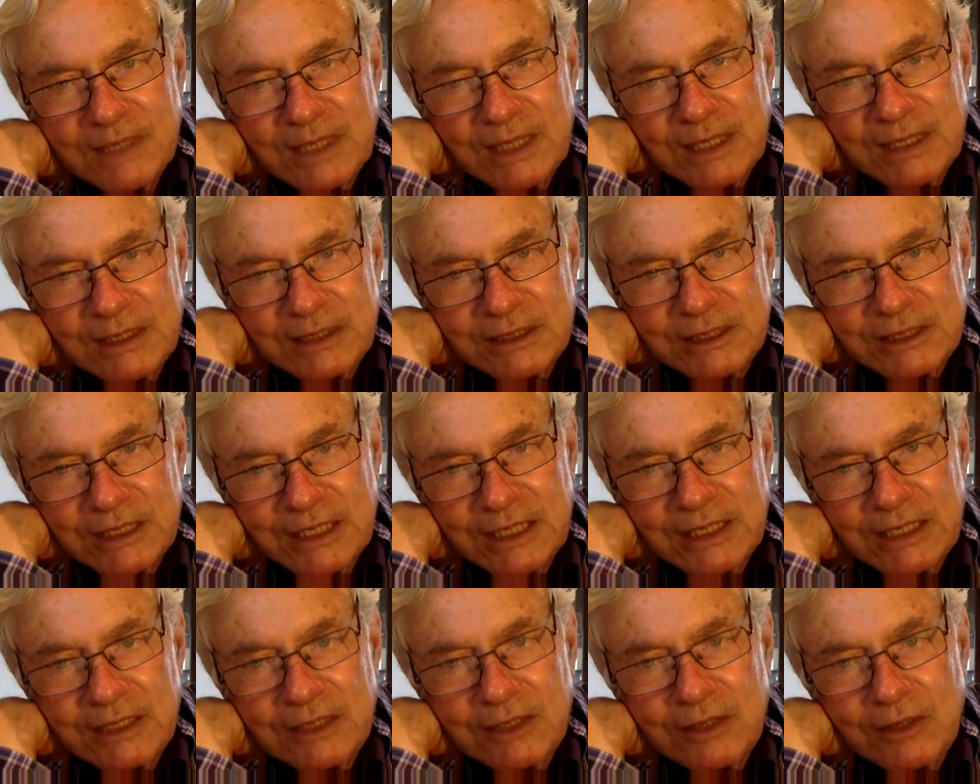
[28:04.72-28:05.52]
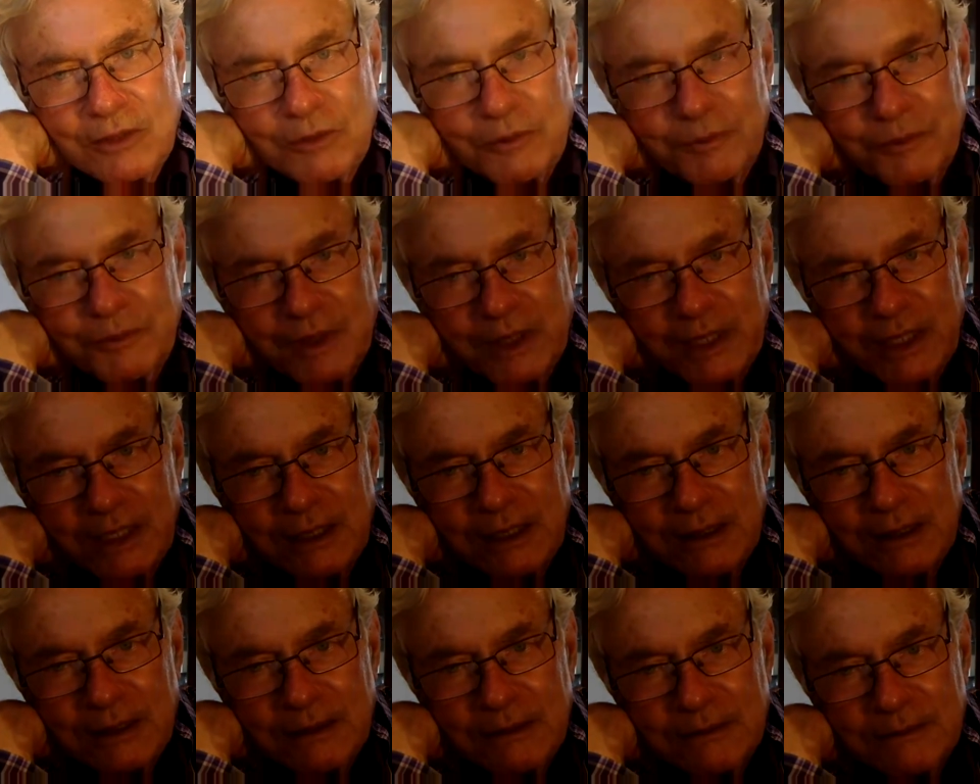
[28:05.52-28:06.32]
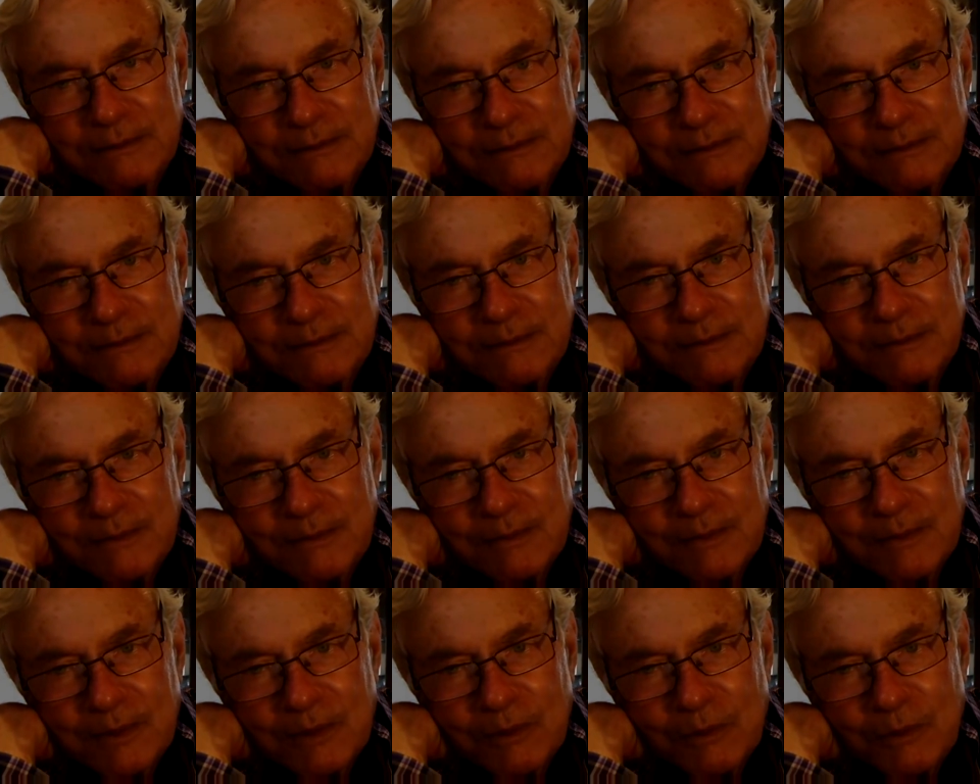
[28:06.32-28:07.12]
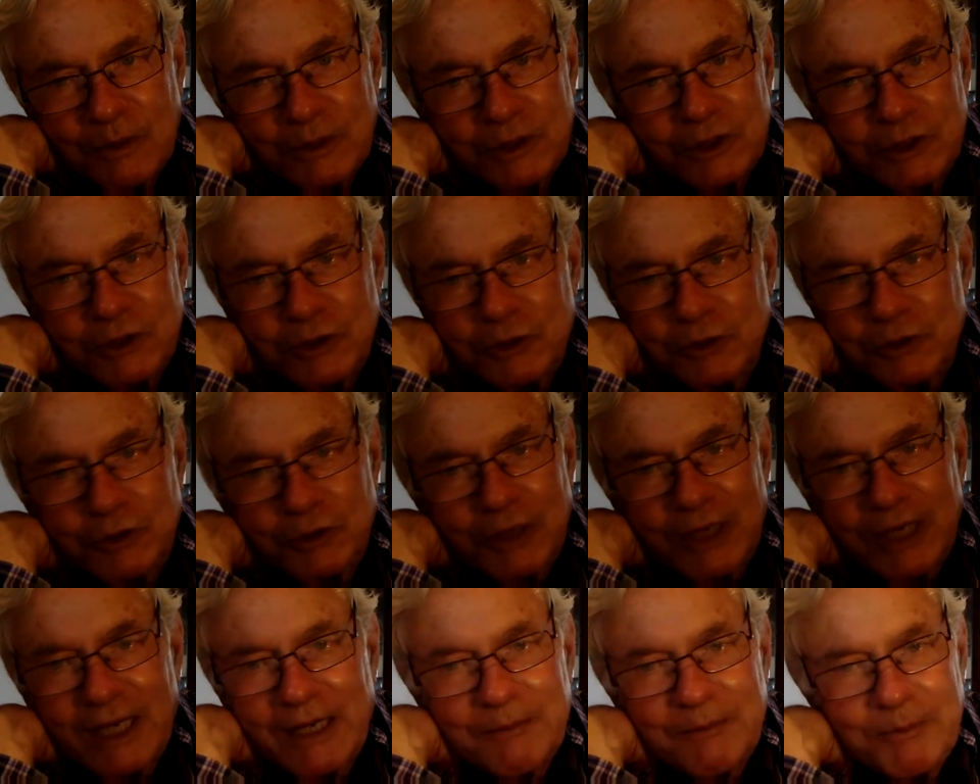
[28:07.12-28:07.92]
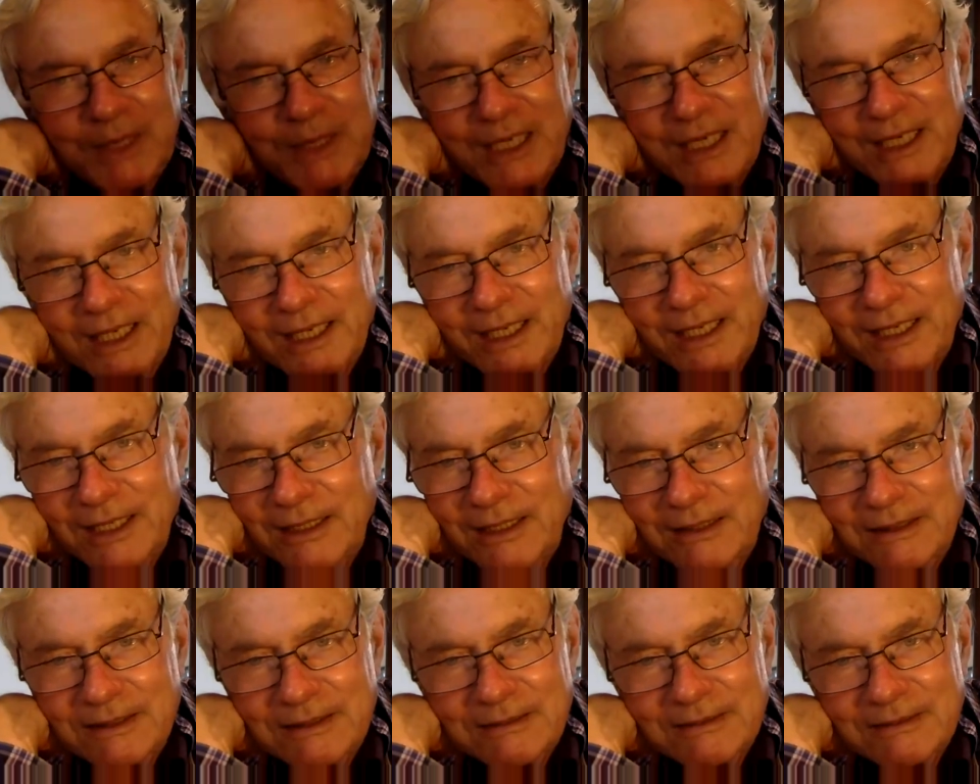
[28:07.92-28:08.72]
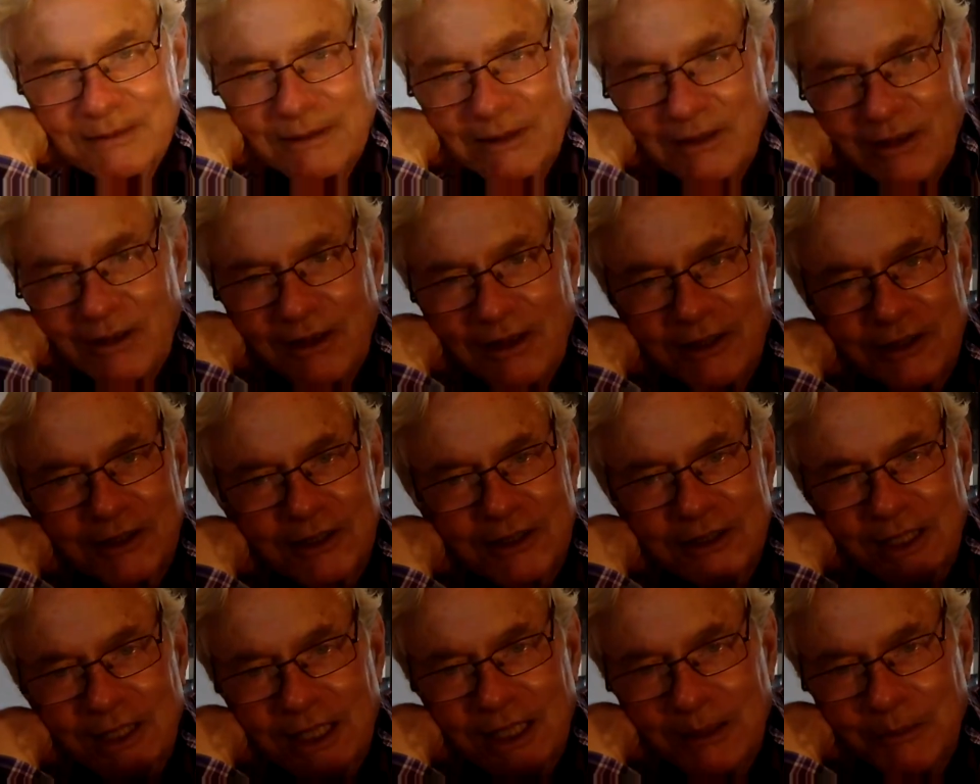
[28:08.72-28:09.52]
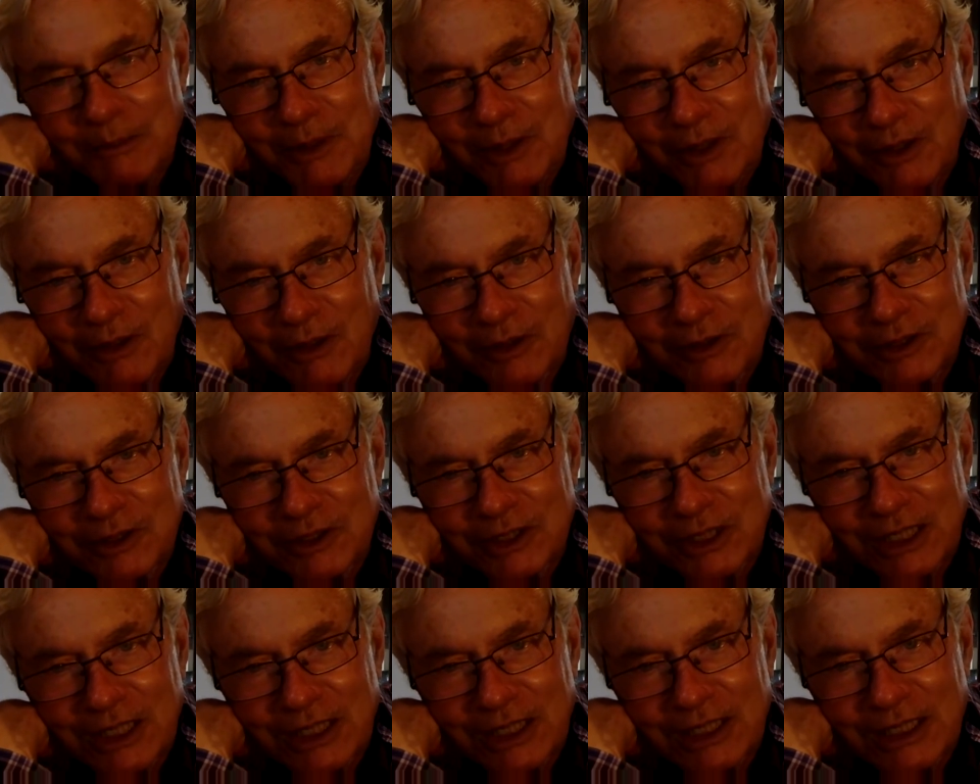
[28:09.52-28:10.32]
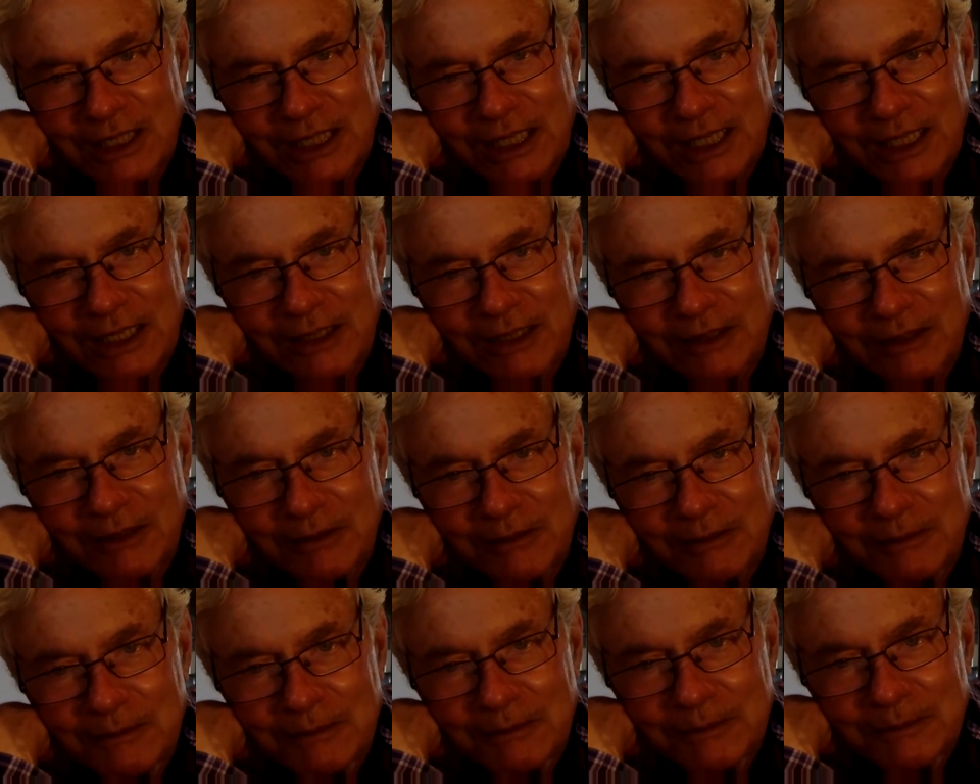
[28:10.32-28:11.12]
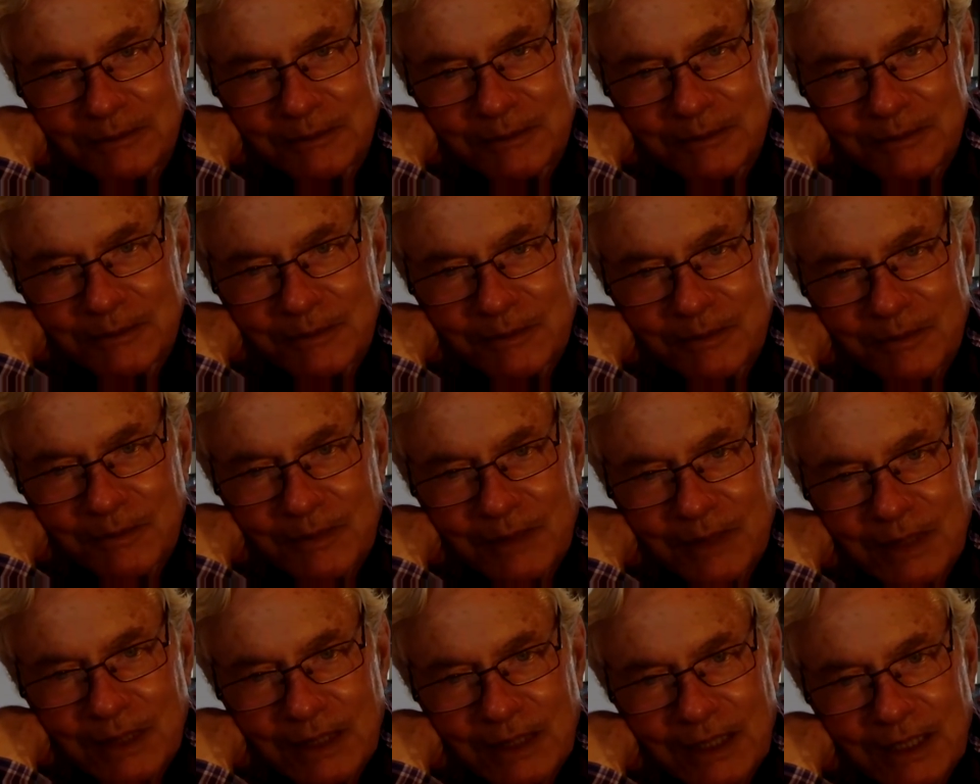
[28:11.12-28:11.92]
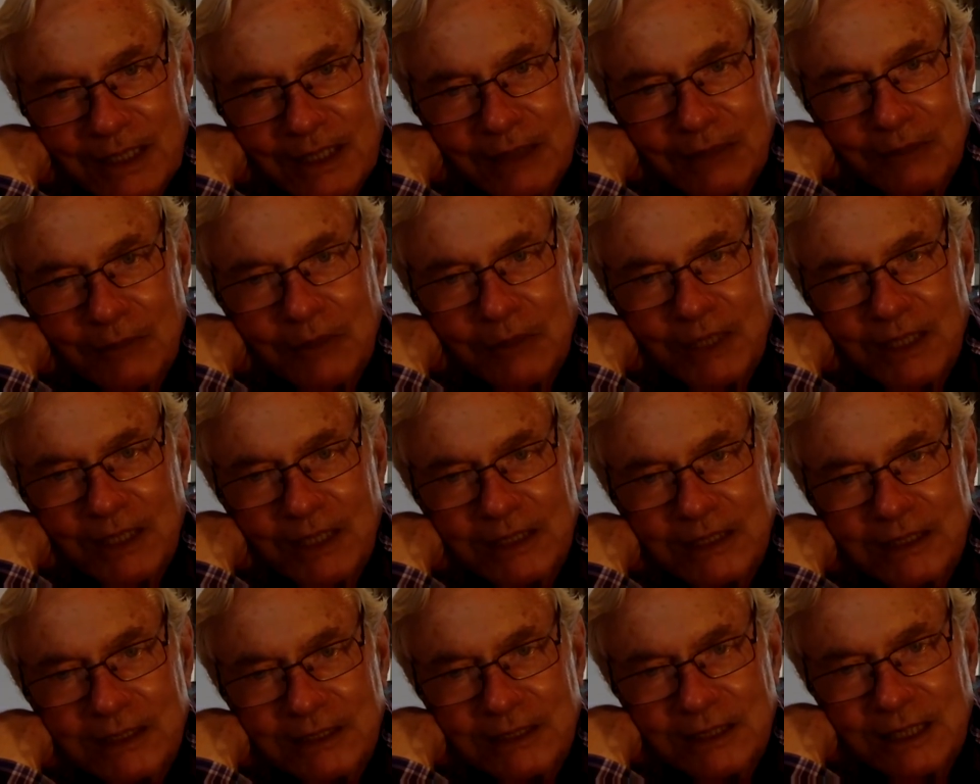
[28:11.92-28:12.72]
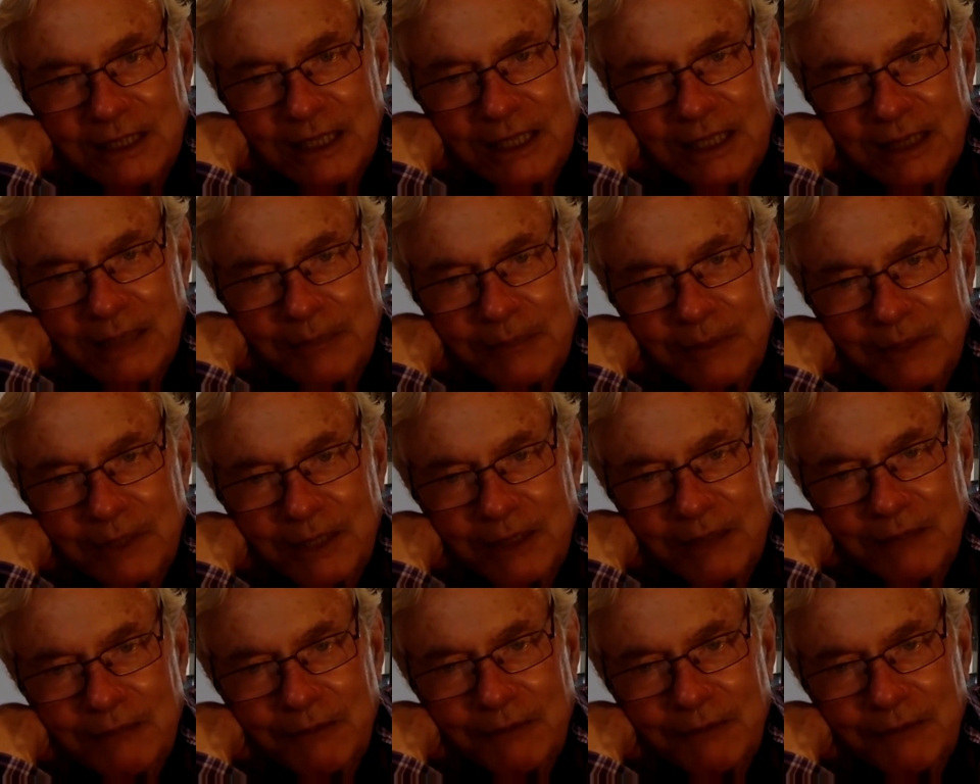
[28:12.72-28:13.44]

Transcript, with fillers: at San Onofre, which you drive by all the time you go to San Diego. Mm-hmm. They don't want it kept there